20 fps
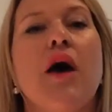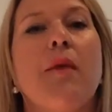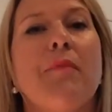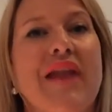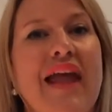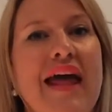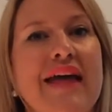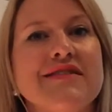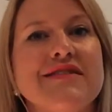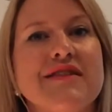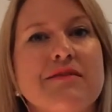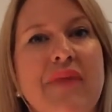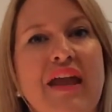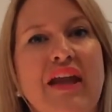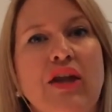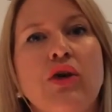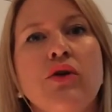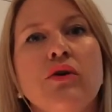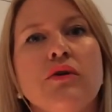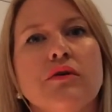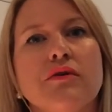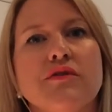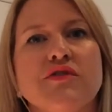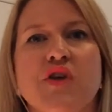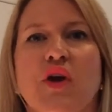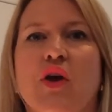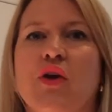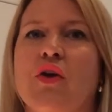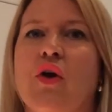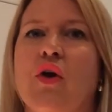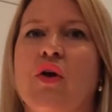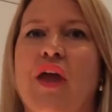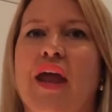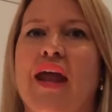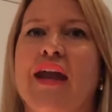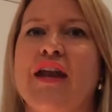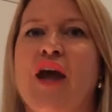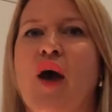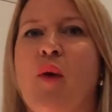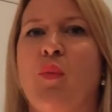plans the menu so you don't
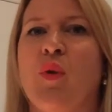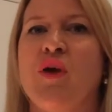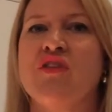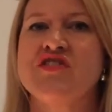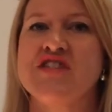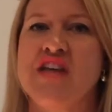end up with